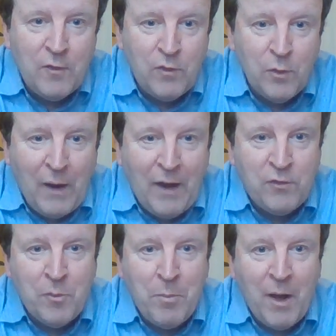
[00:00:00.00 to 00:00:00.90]
to
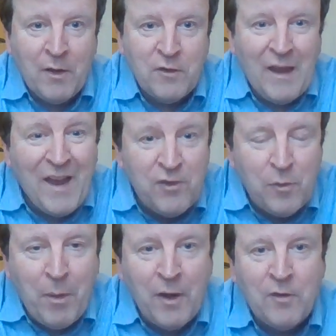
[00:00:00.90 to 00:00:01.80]
astrobiology.
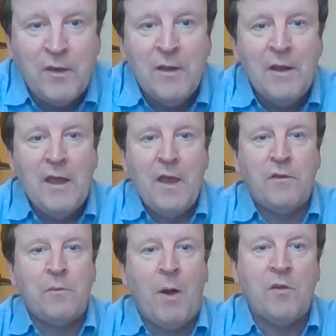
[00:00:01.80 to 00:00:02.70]
Astrobiology
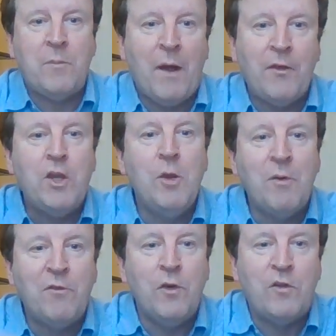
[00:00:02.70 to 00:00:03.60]
is as much about the
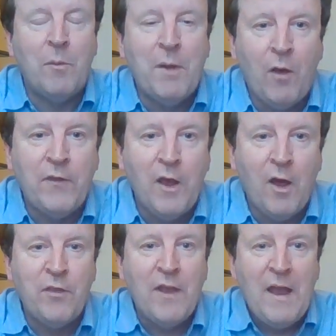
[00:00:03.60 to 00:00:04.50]
human future beyond the
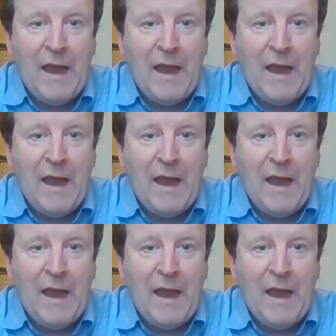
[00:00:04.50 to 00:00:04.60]
Earth